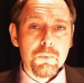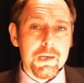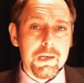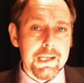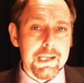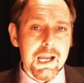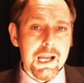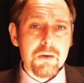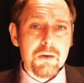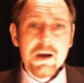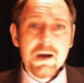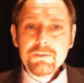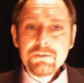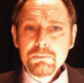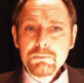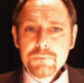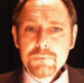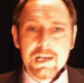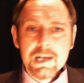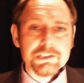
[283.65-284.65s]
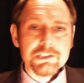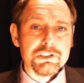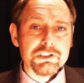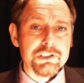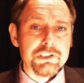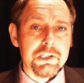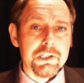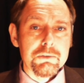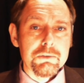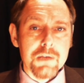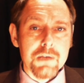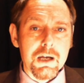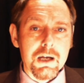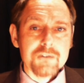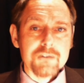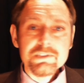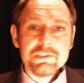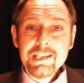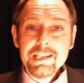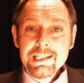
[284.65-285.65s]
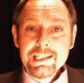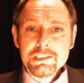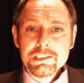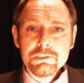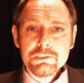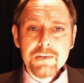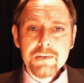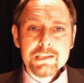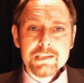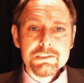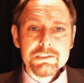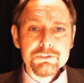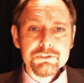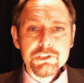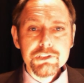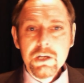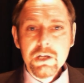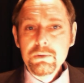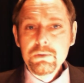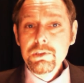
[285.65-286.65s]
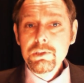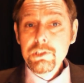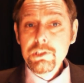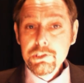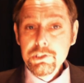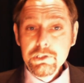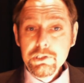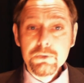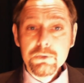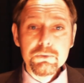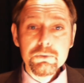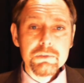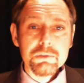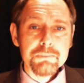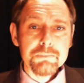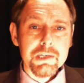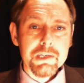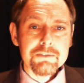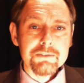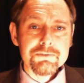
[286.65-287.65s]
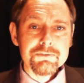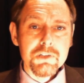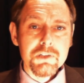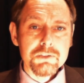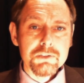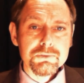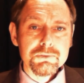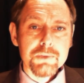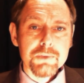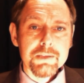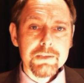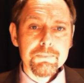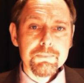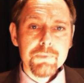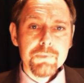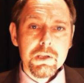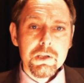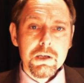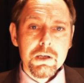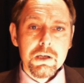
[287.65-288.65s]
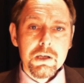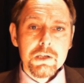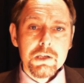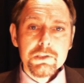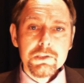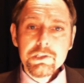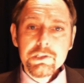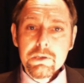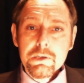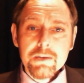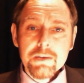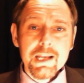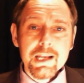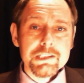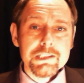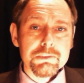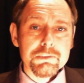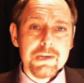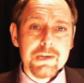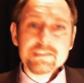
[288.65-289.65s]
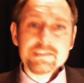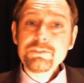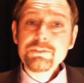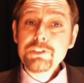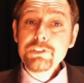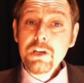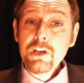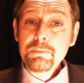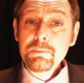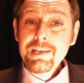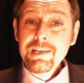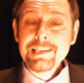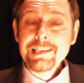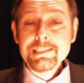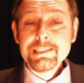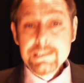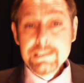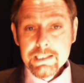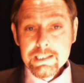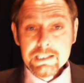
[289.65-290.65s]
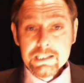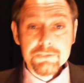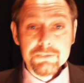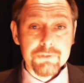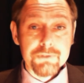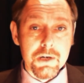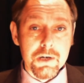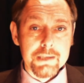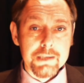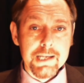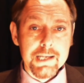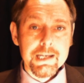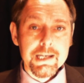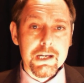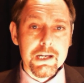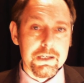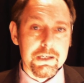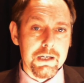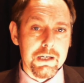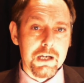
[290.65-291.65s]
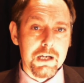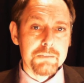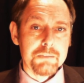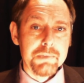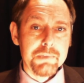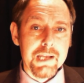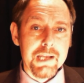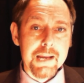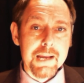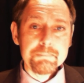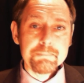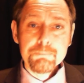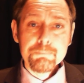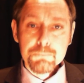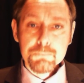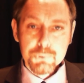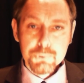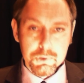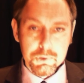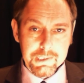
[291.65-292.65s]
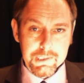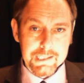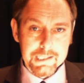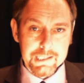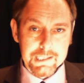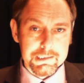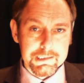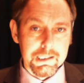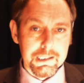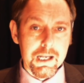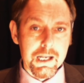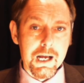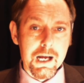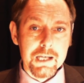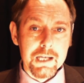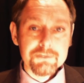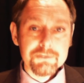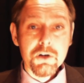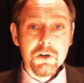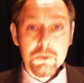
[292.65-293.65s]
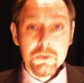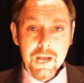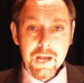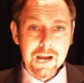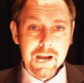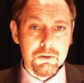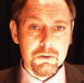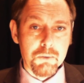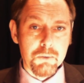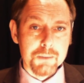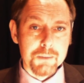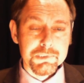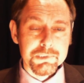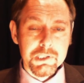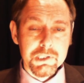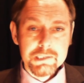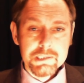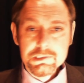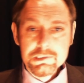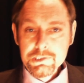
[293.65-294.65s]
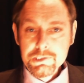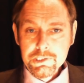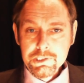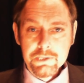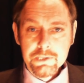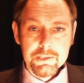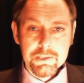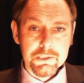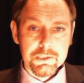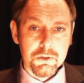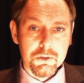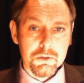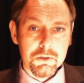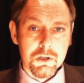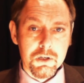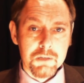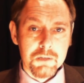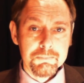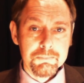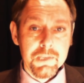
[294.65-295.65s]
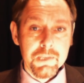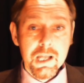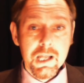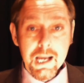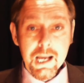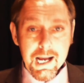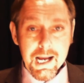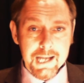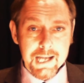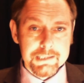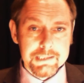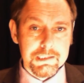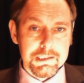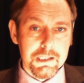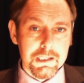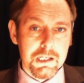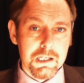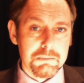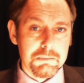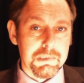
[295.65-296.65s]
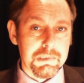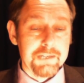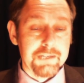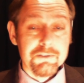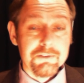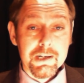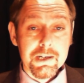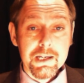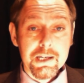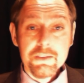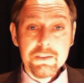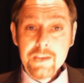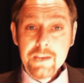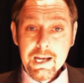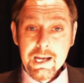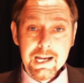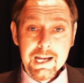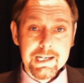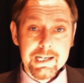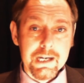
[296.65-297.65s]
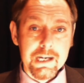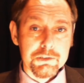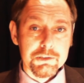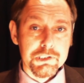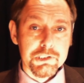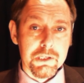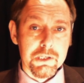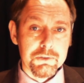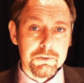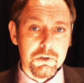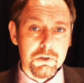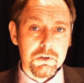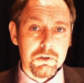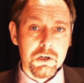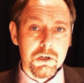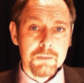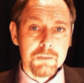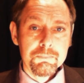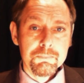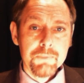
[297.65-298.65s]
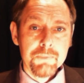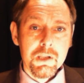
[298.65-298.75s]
we now have a brand new live and interactive show that you can be involved with. The UNIT Interactive Show begins this Friday at 9 p.m, broadcast live on our website, theunit.com, and globally via thehangoutshow.com.